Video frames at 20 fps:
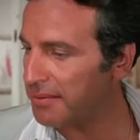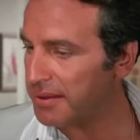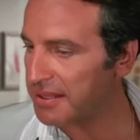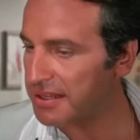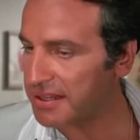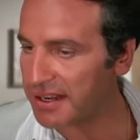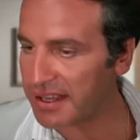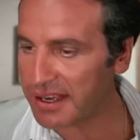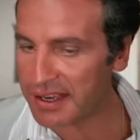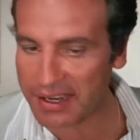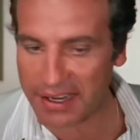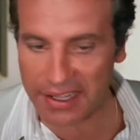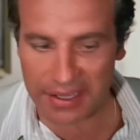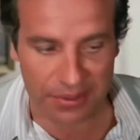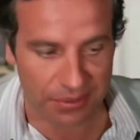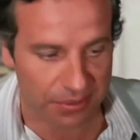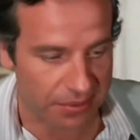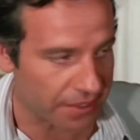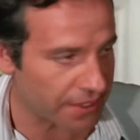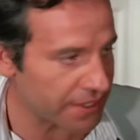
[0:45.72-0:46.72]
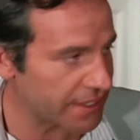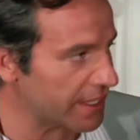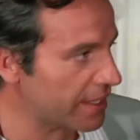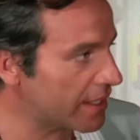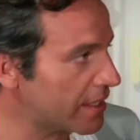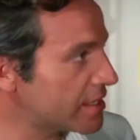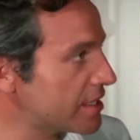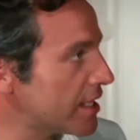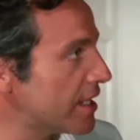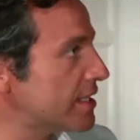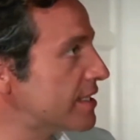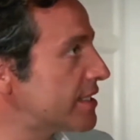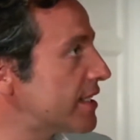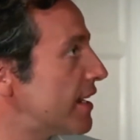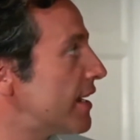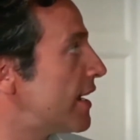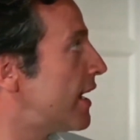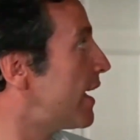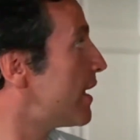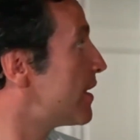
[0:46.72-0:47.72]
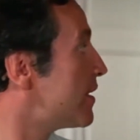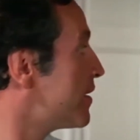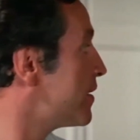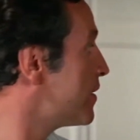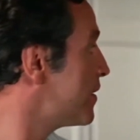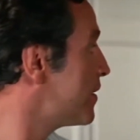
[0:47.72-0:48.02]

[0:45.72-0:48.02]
Just then we see Giustino's eldest son